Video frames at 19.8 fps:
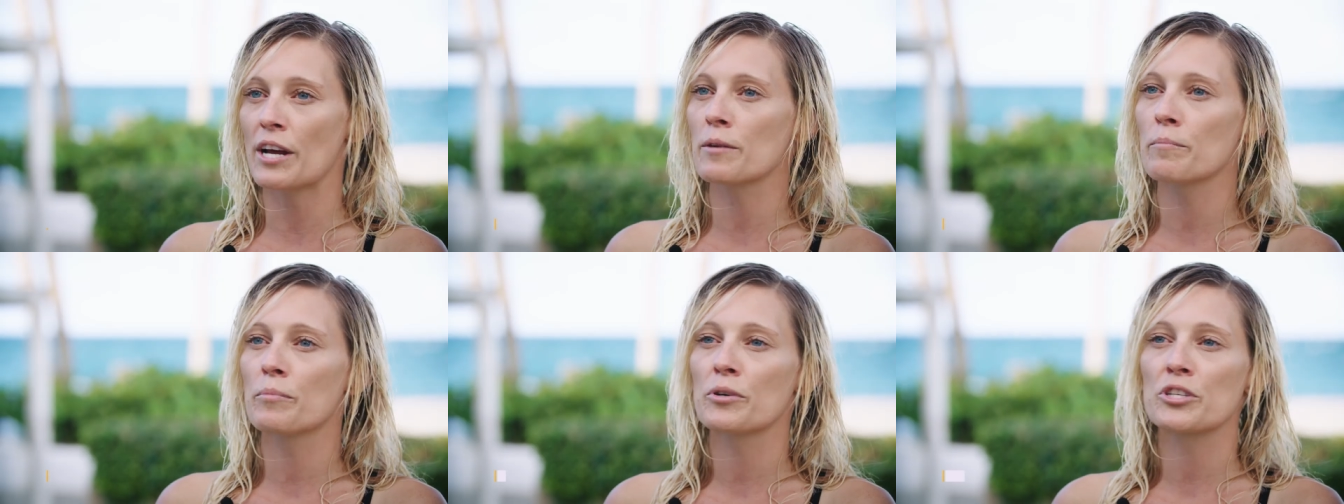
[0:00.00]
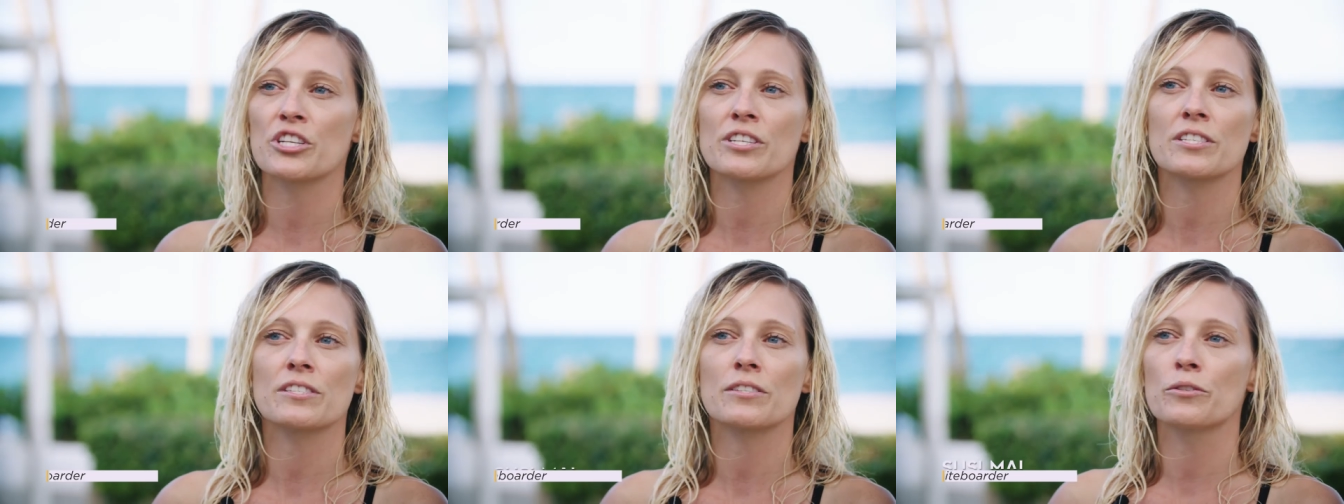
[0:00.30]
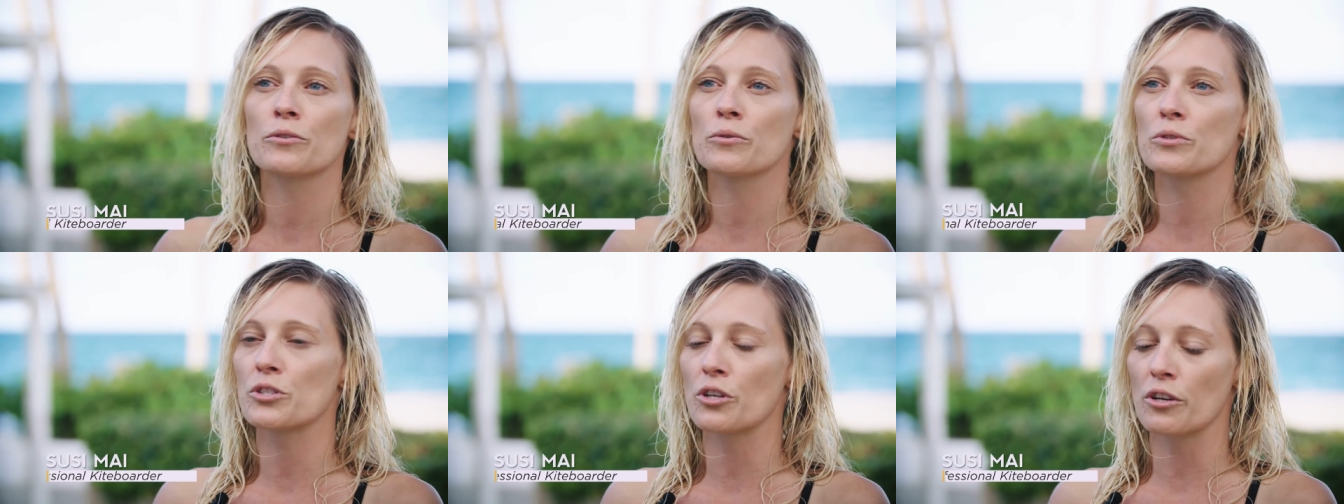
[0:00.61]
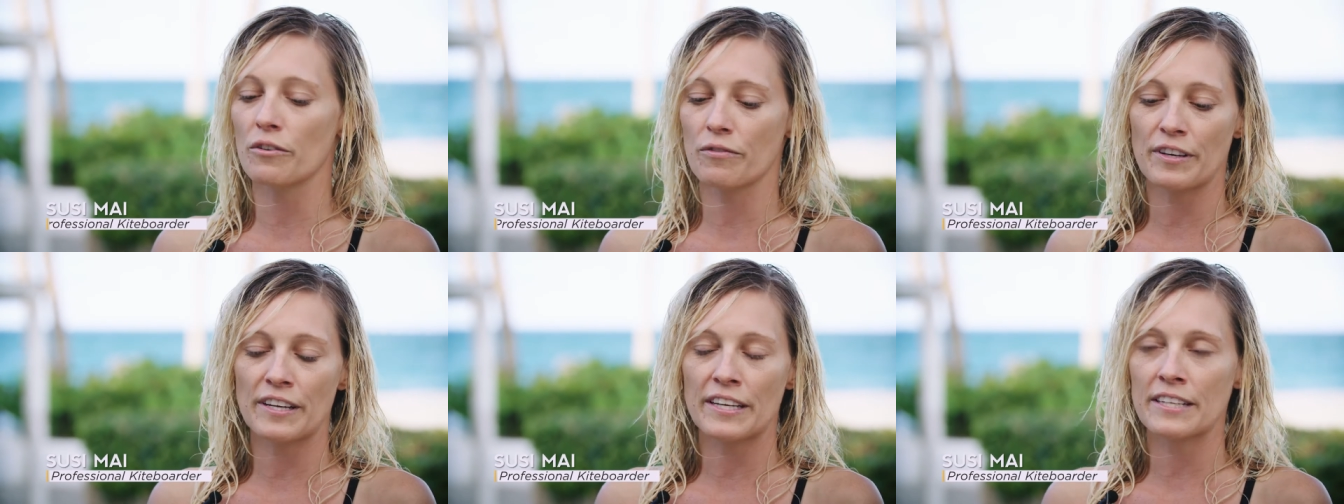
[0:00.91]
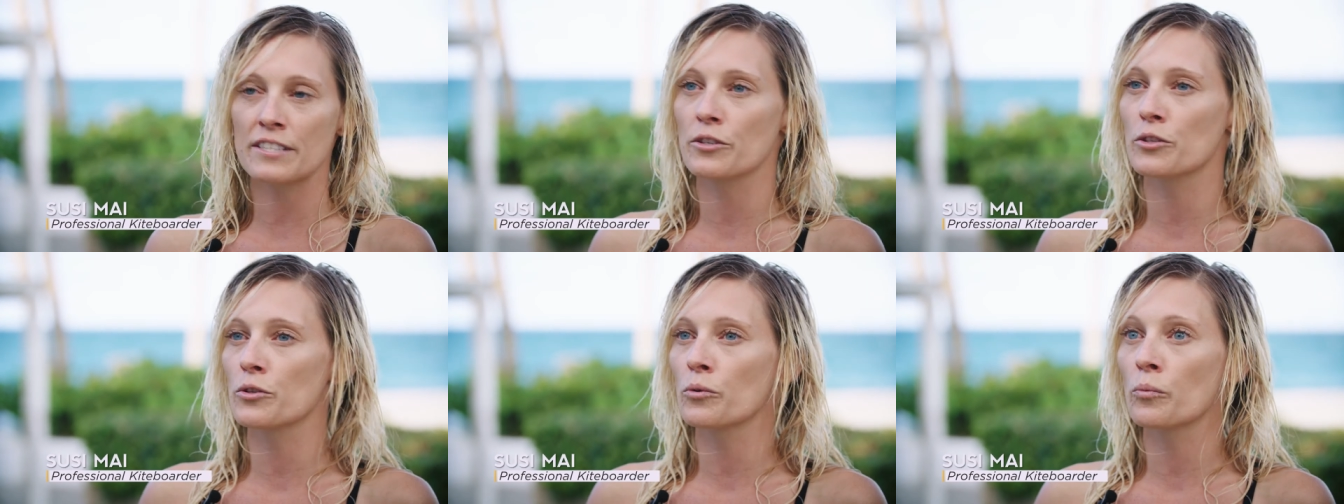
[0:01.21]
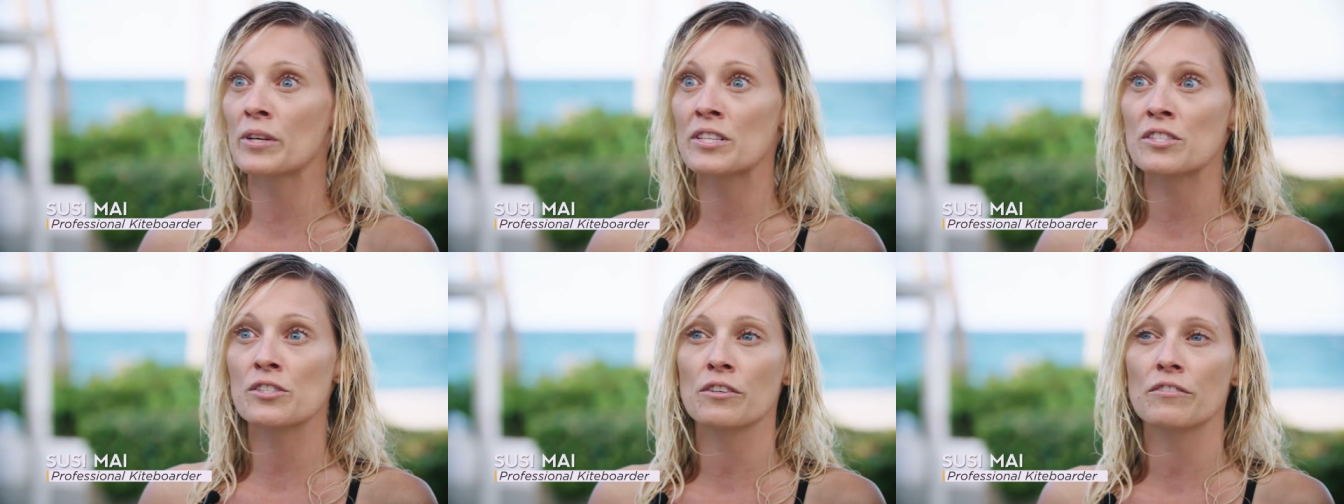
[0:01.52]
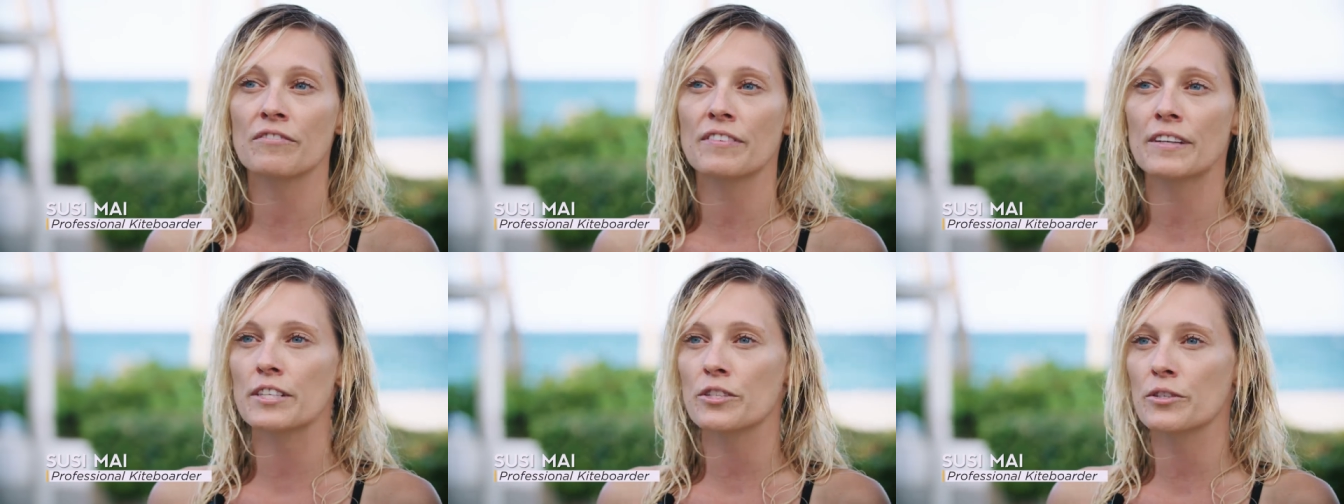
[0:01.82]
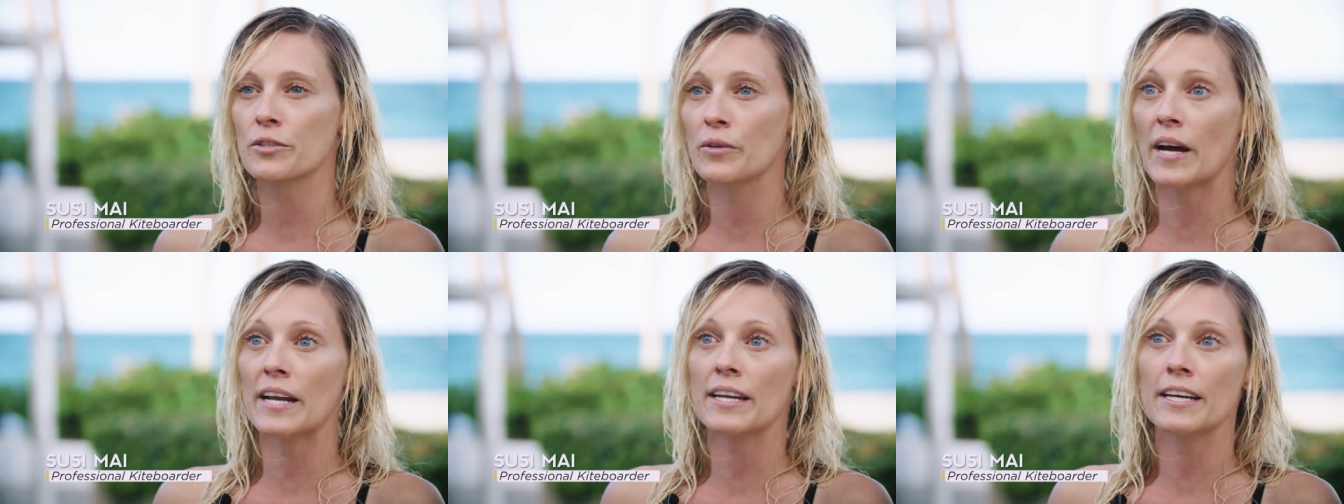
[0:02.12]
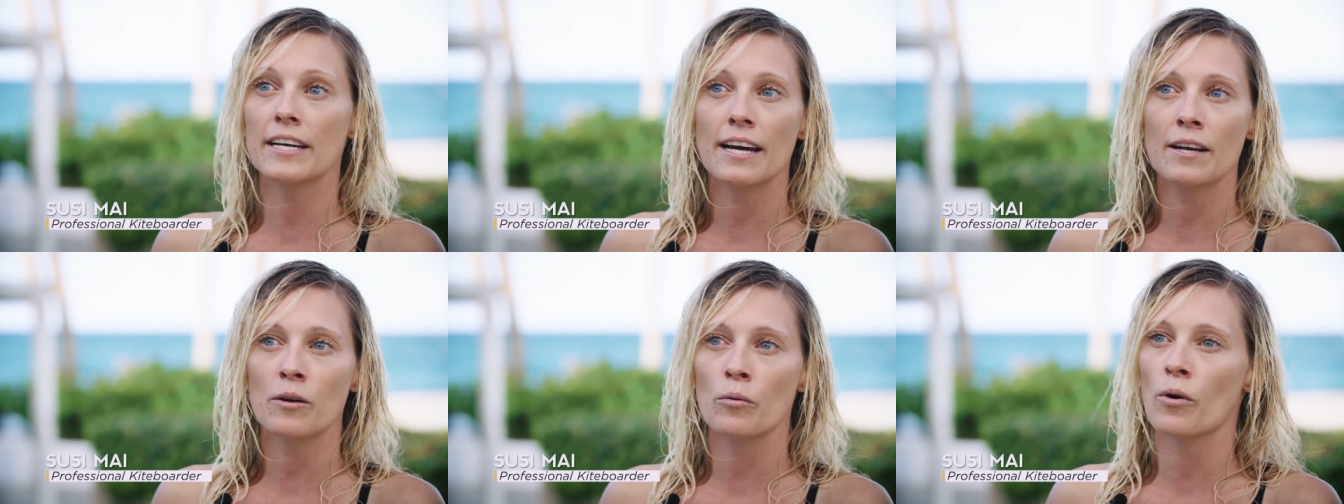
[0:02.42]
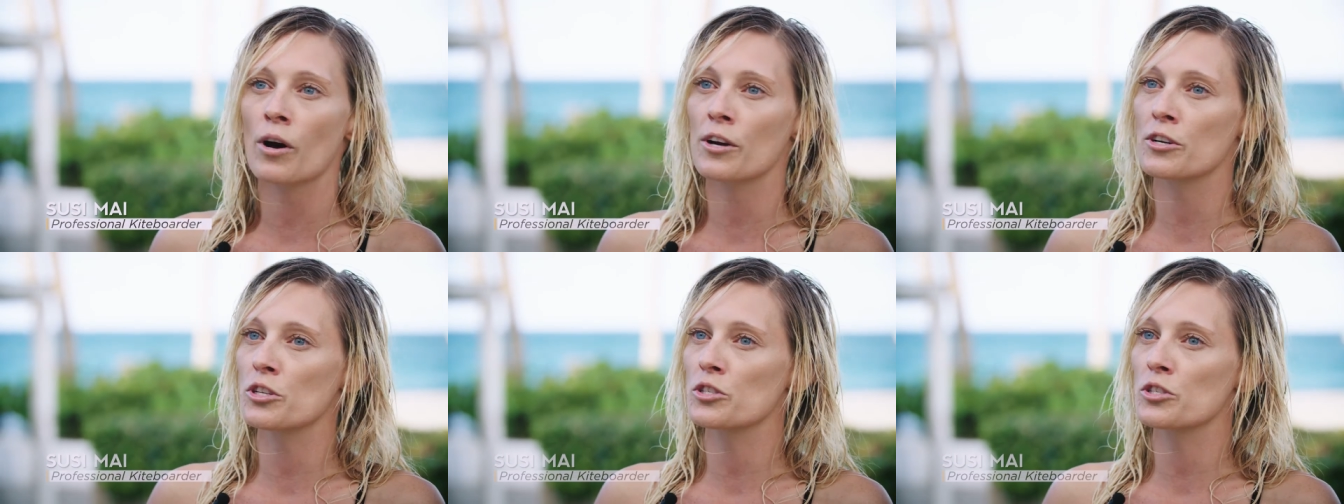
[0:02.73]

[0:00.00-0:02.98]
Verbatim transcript: to push us to do surfing, to do windsurfing, to do any kind of water